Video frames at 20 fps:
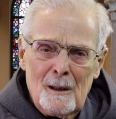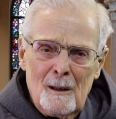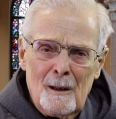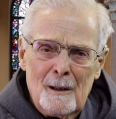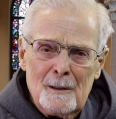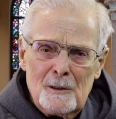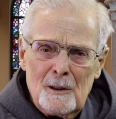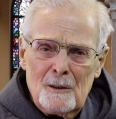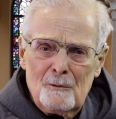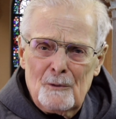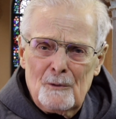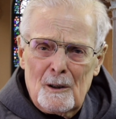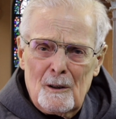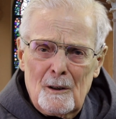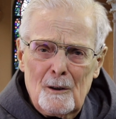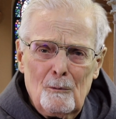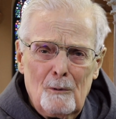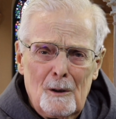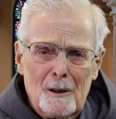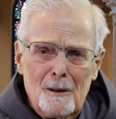I did
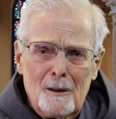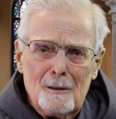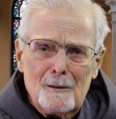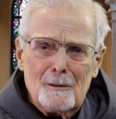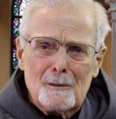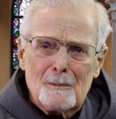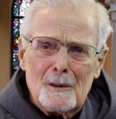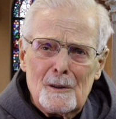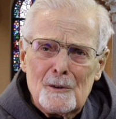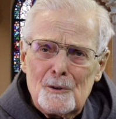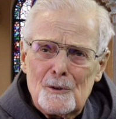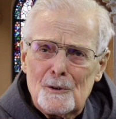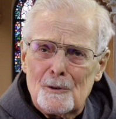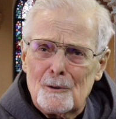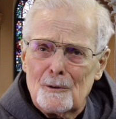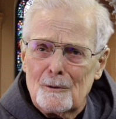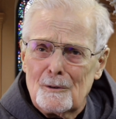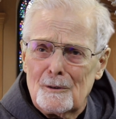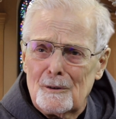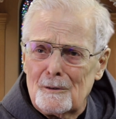very well in
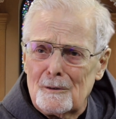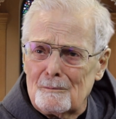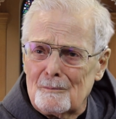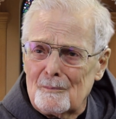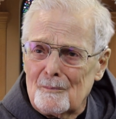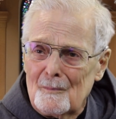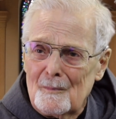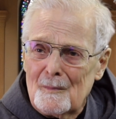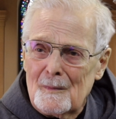school.